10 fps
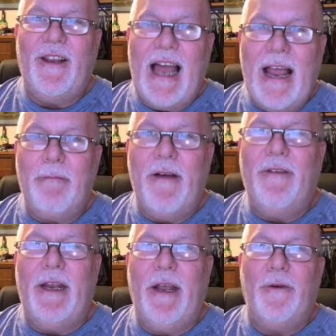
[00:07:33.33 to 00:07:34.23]
like my
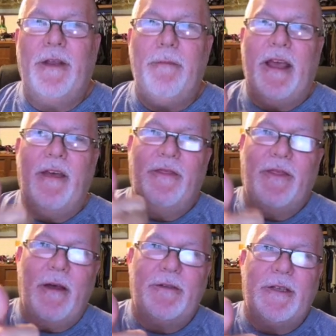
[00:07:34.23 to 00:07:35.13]
video, give me a
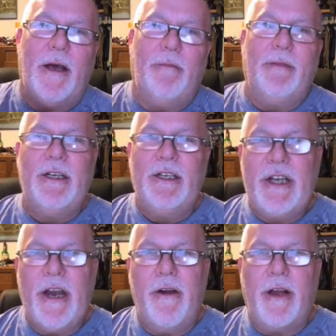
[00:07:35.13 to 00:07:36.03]
thumbs up.
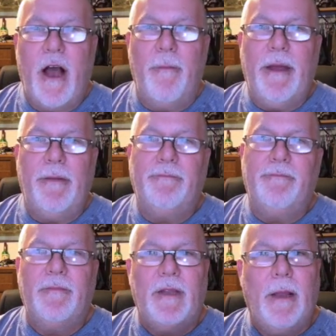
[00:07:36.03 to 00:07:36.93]
Share, comment,
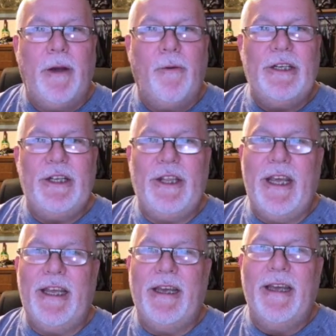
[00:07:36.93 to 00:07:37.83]
let me know what you
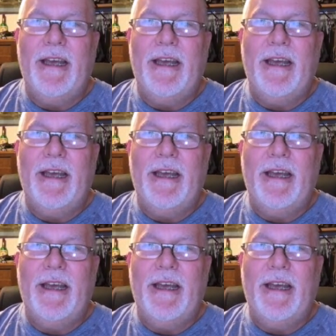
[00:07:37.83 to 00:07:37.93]
think.